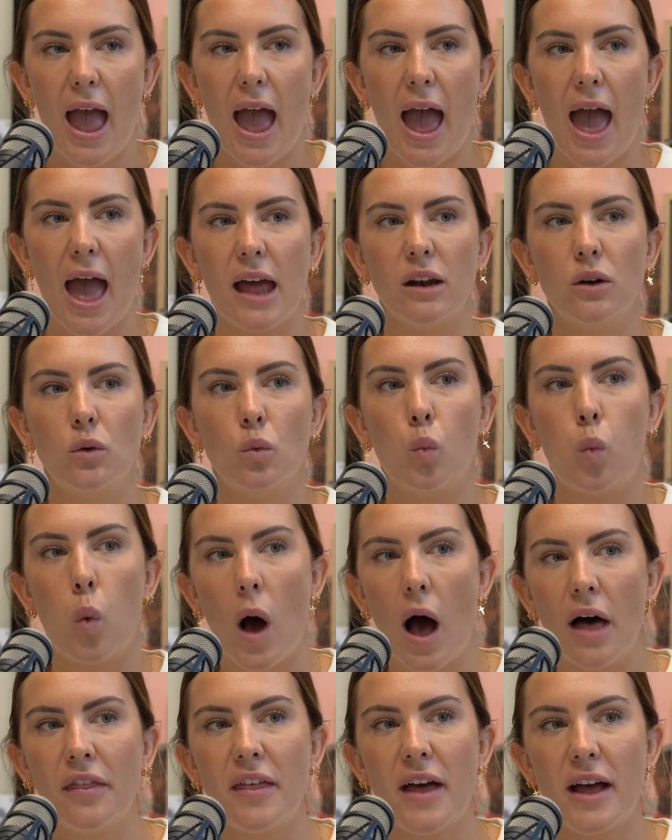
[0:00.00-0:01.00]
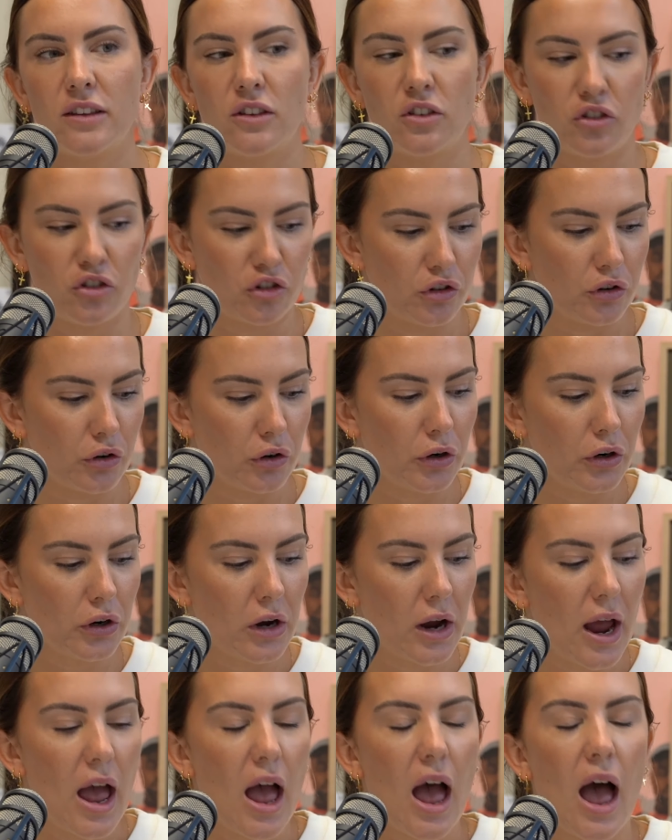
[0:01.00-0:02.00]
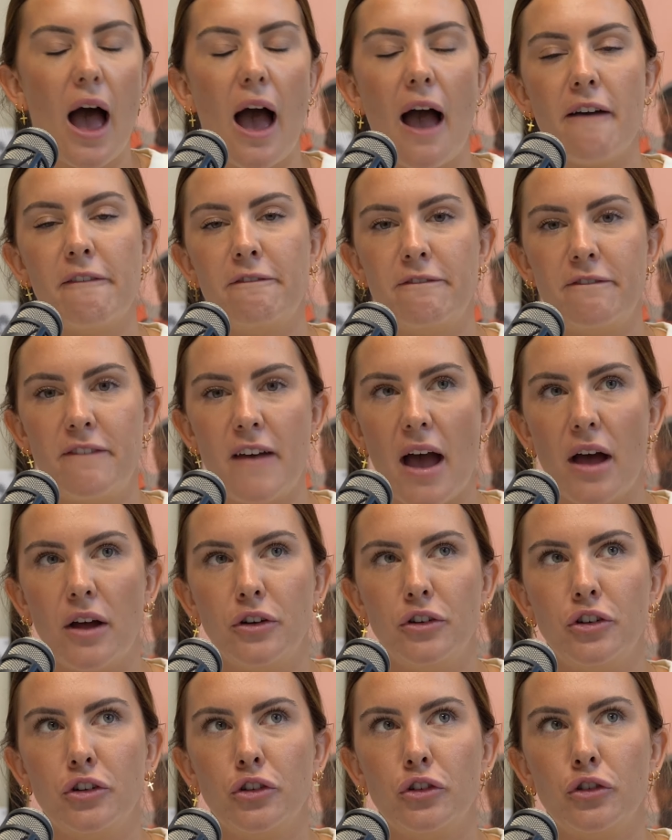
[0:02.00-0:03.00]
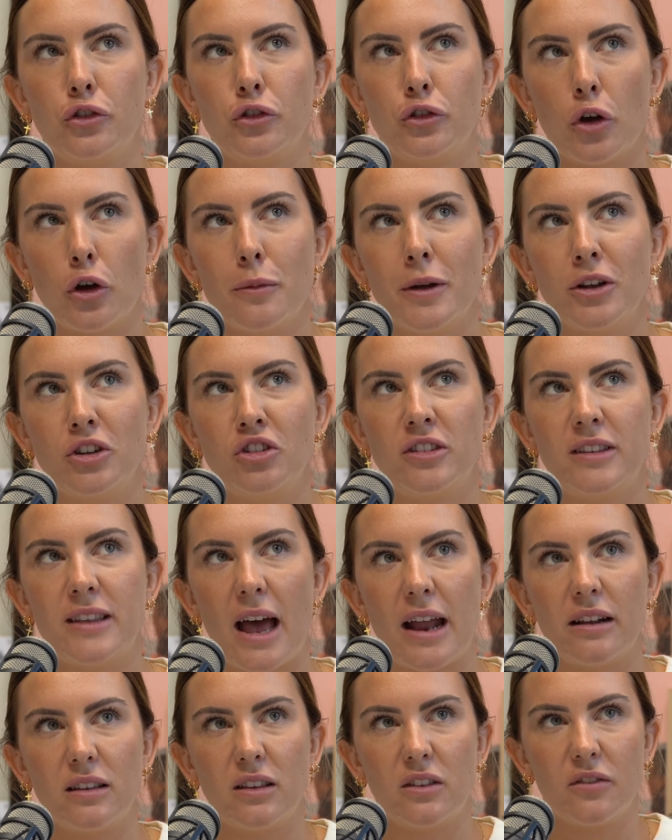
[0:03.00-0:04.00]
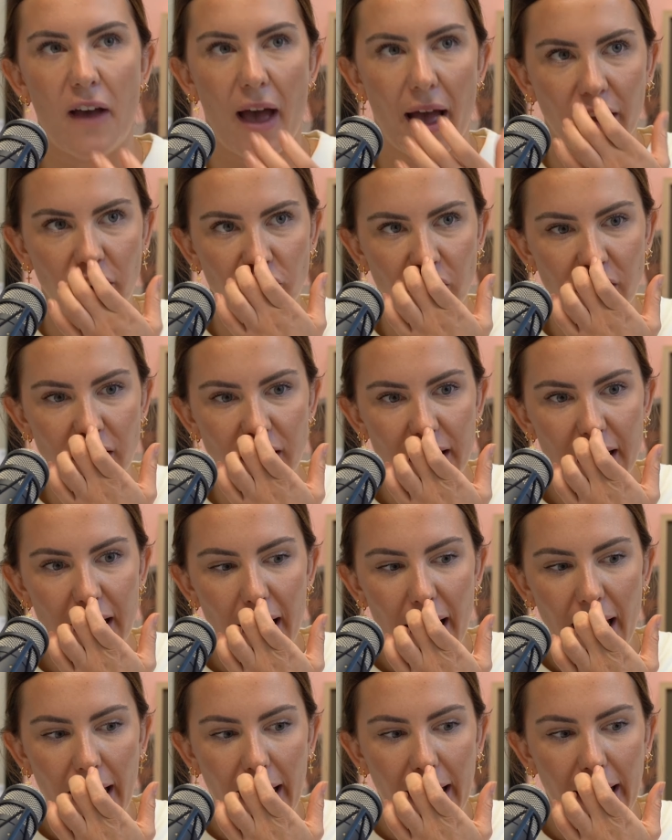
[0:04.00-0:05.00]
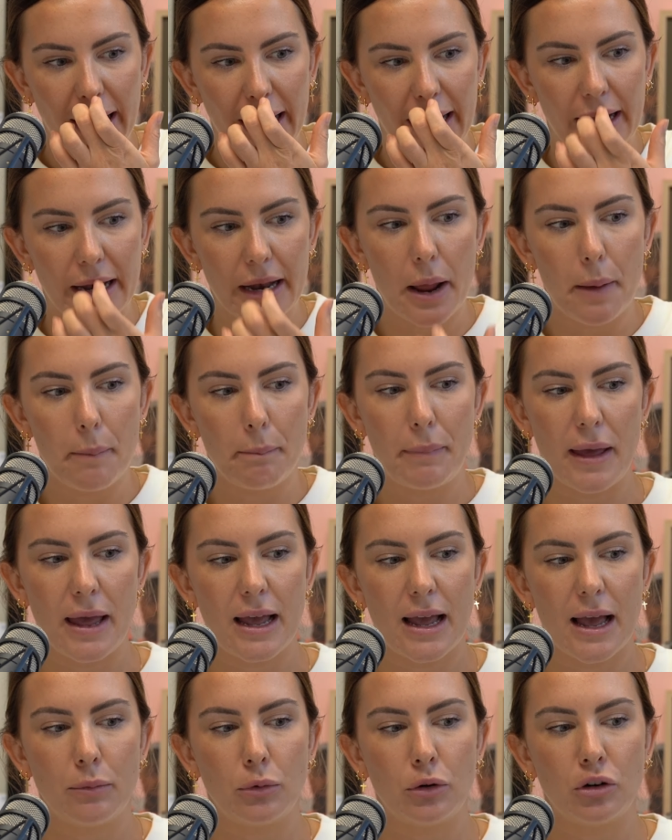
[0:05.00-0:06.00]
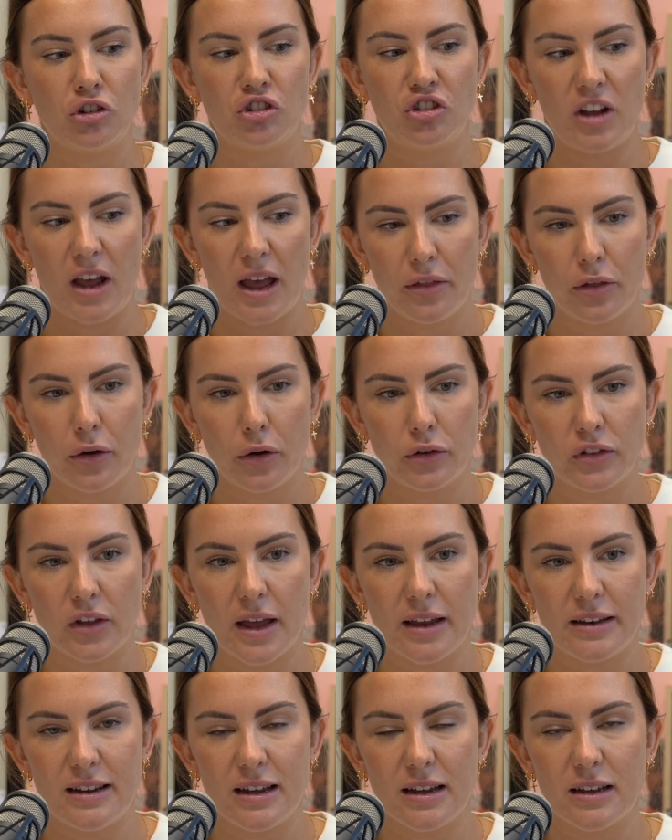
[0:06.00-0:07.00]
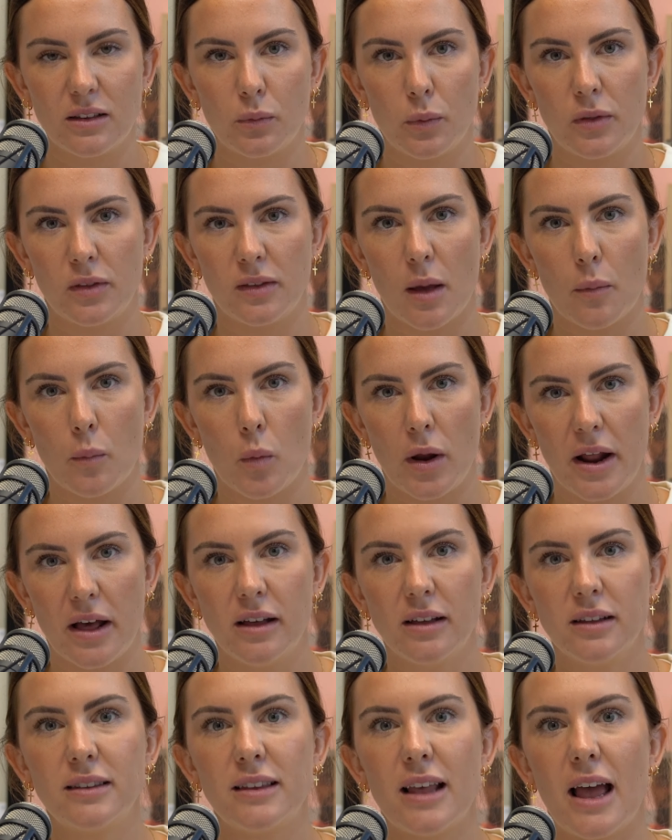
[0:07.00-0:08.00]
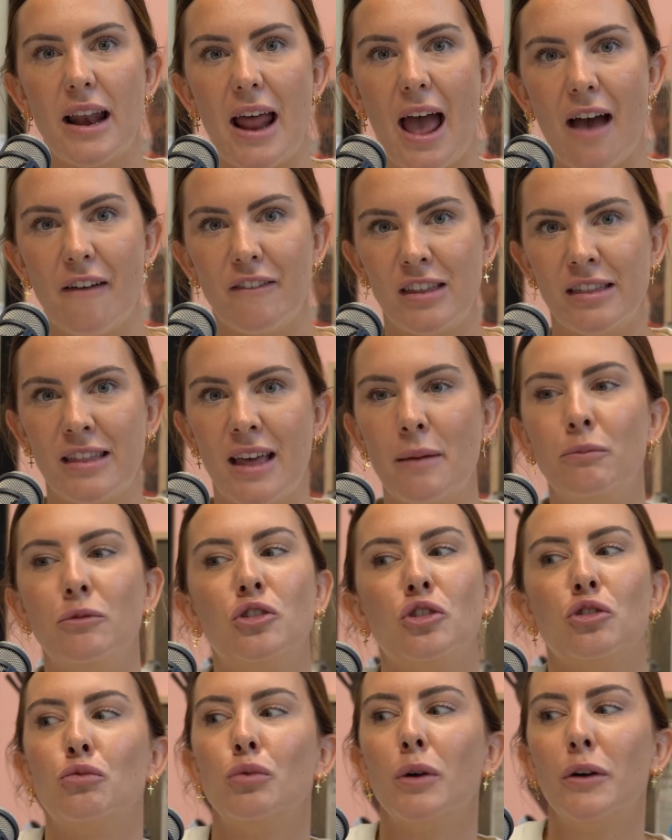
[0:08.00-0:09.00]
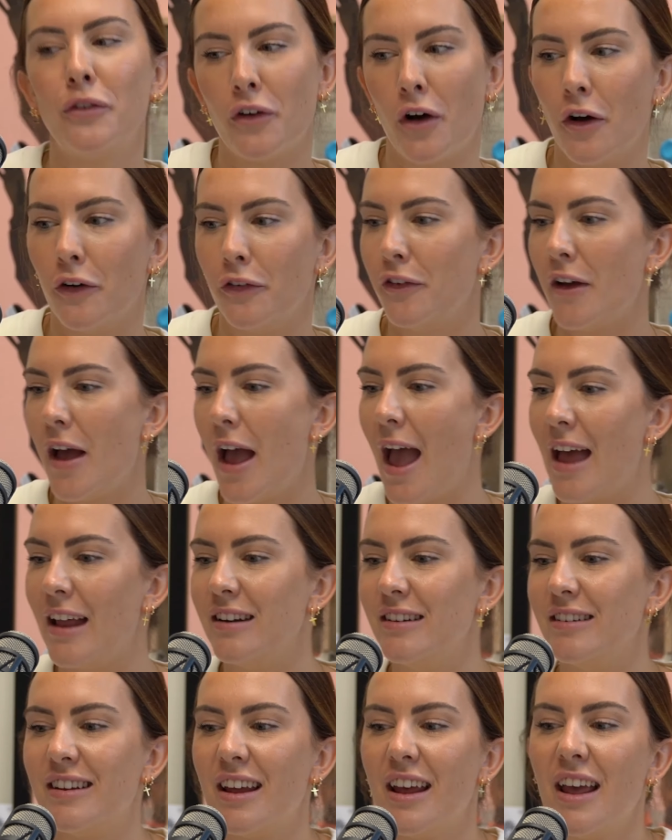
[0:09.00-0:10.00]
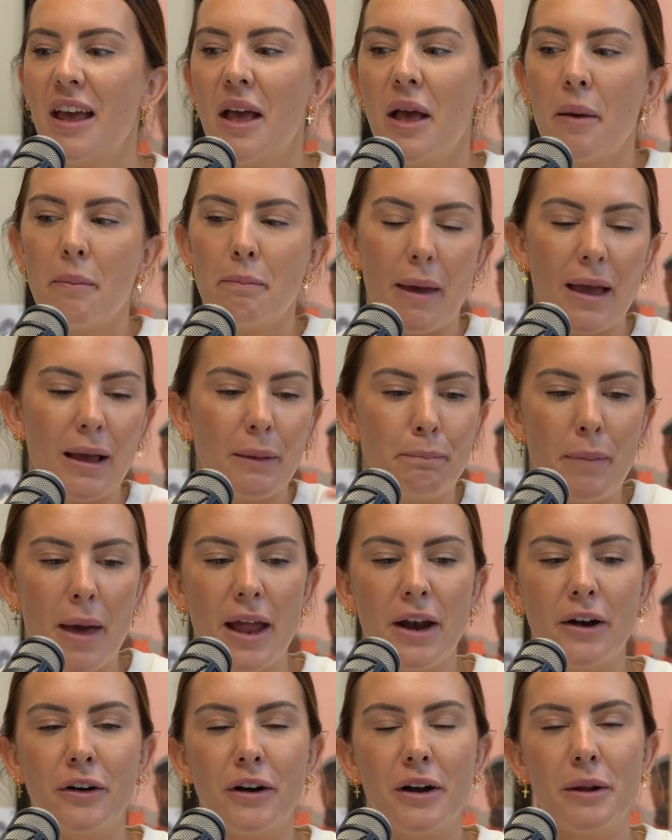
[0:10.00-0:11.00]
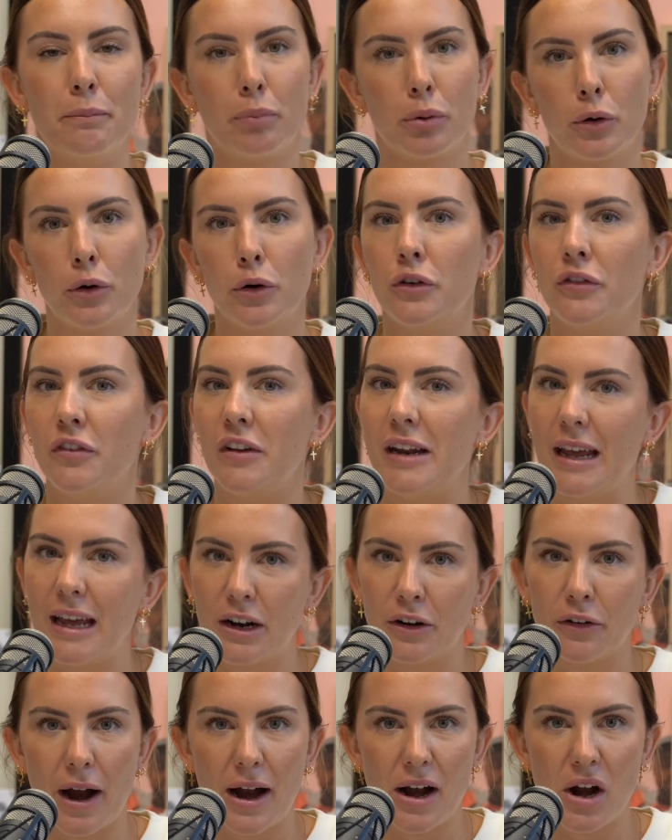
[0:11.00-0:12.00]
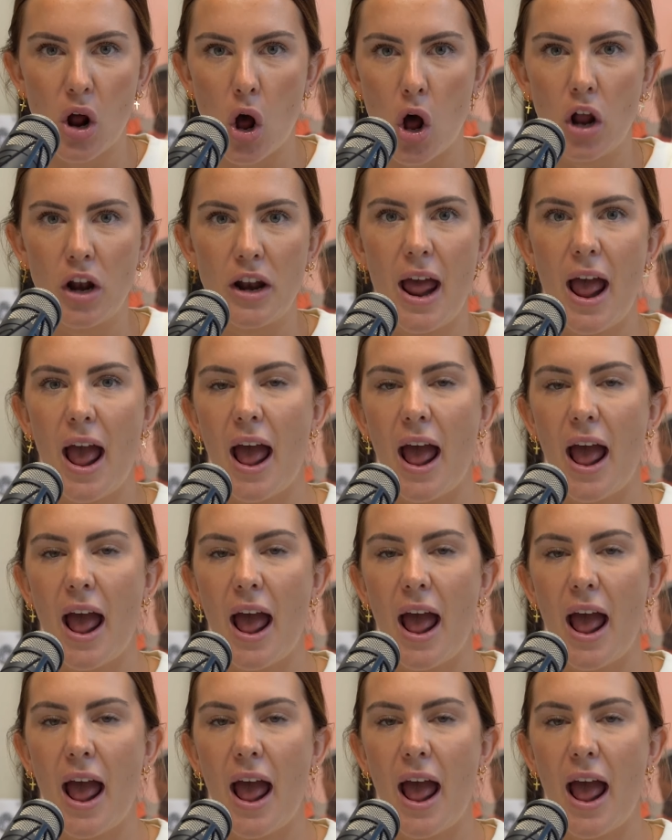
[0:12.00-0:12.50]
And while that's true, I've found so much satisfaction in being able to share those ideas with someone else and having them to riff off and make better and improve and iterate on.